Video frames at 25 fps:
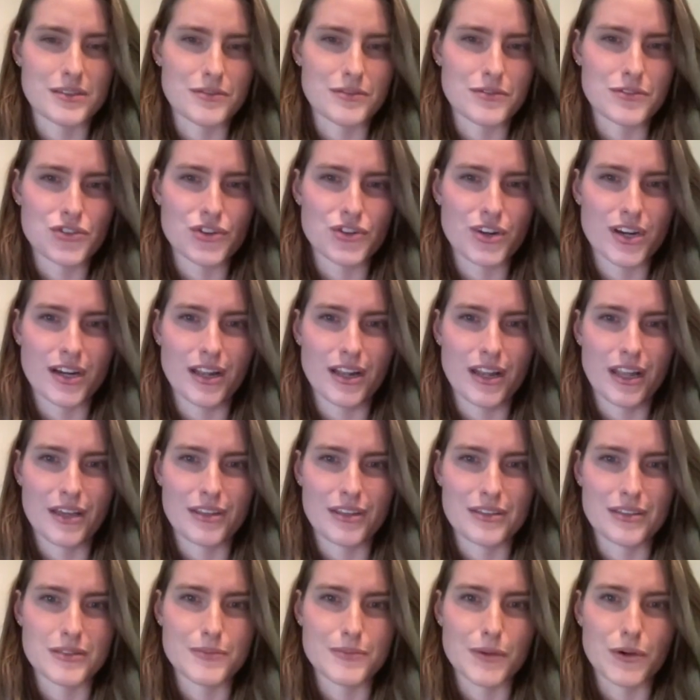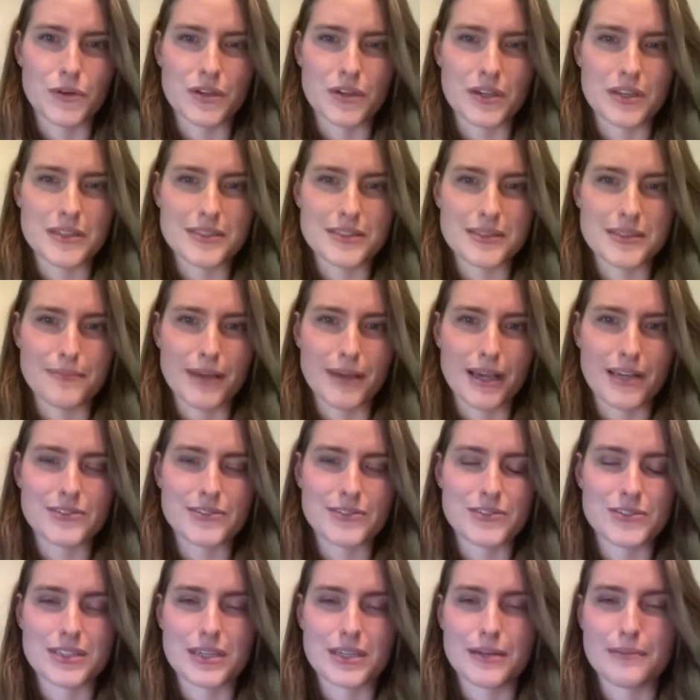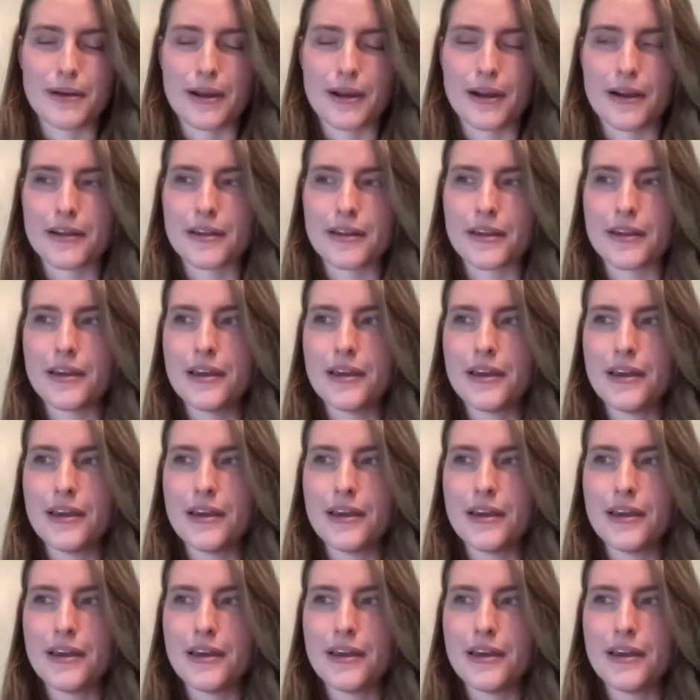of the trail like the Smokies and Baxter State Park.